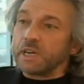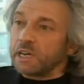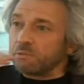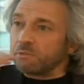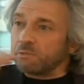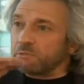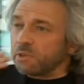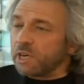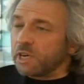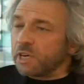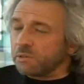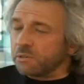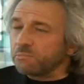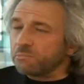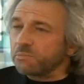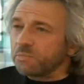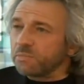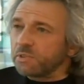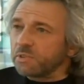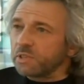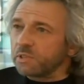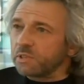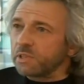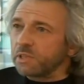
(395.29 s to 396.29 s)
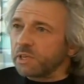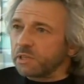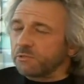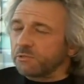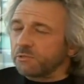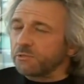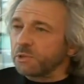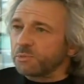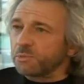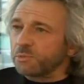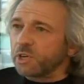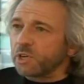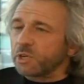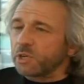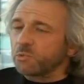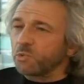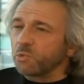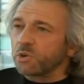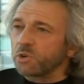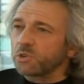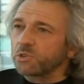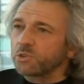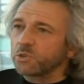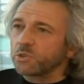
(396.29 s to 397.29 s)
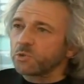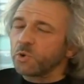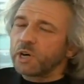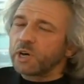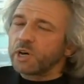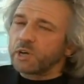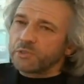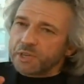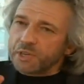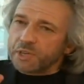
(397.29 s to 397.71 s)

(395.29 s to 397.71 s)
and, and, and the flip side works as well.